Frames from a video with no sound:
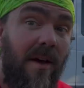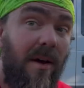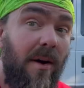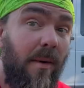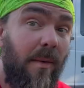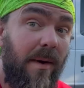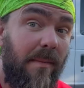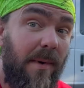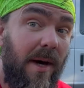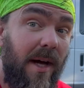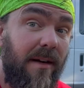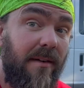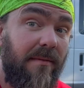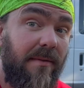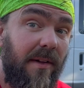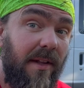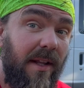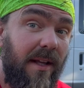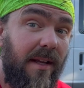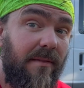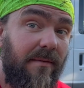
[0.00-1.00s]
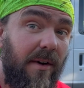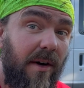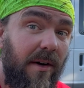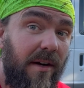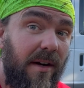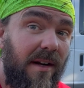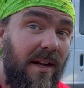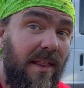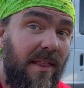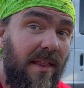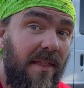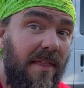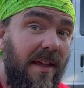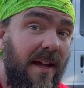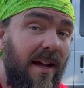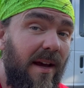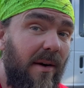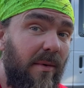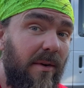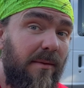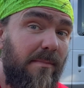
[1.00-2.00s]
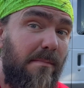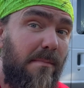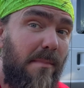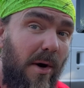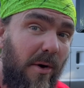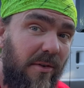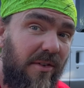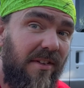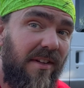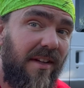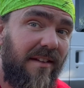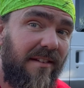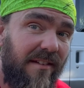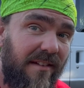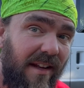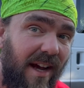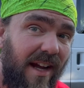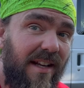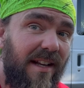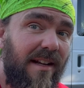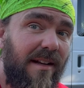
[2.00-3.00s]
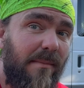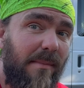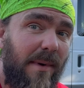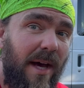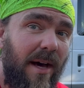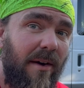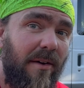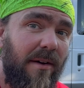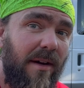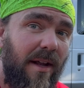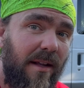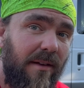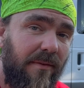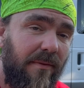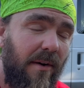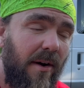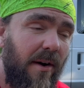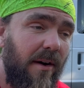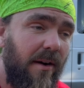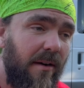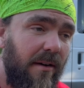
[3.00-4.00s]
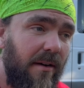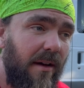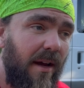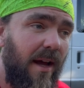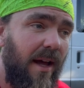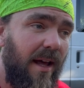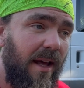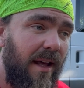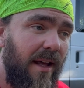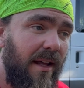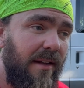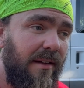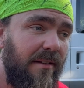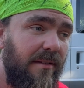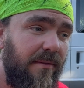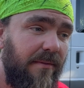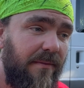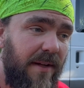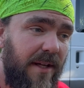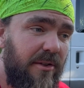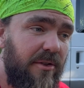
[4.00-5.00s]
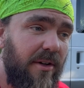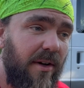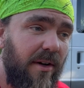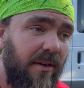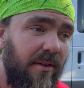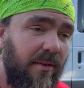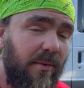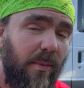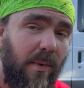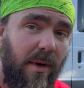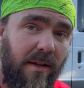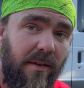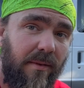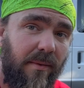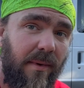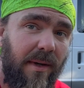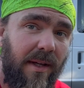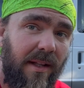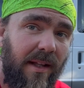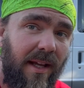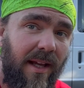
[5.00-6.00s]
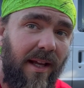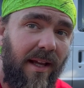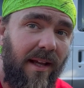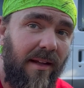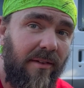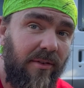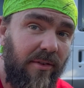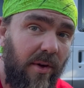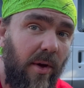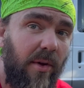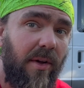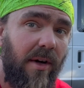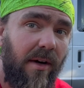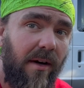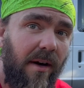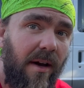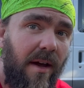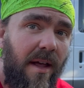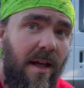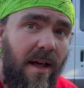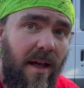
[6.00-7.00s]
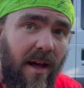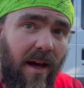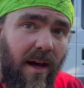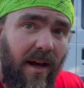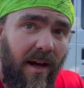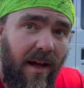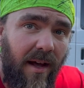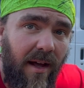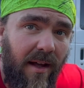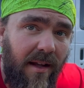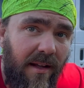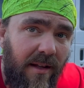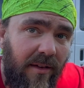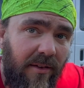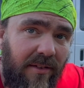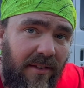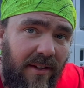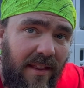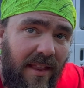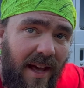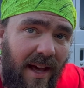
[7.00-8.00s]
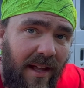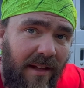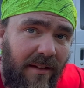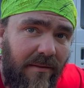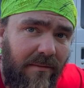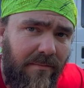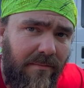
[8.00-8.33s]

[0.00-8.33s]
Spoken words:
We bought it fully converted, and the thing I was most excited about as far as features was really solar. You see that